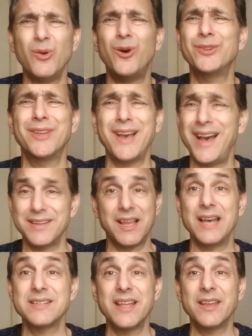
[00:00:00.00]
All the
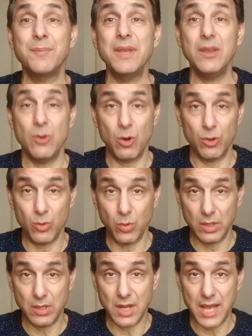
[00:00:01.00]
guys like me, all the
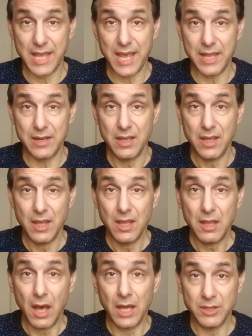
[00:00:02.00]
work that I had
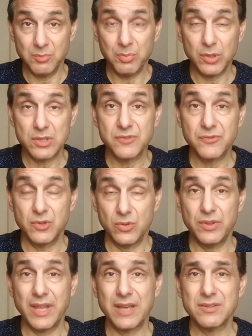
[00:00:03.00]
on the books for
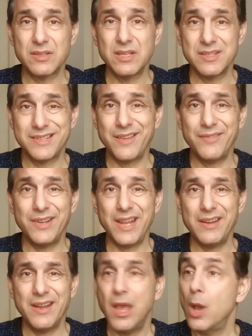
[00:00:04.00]

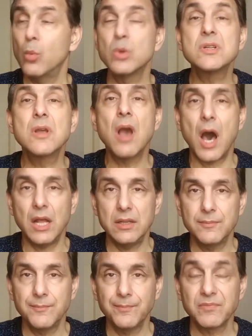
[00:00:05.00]
2007-08 was gone.
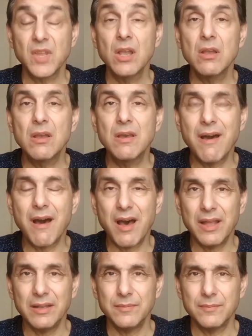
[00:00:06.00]

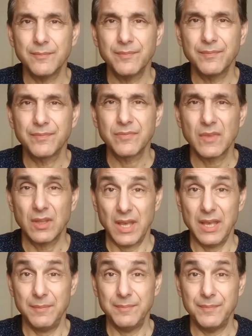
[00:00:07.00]
Gone.
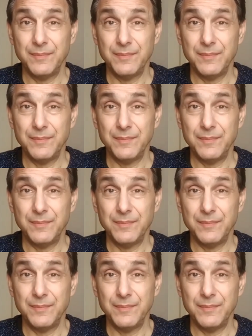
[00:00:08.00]
Okay?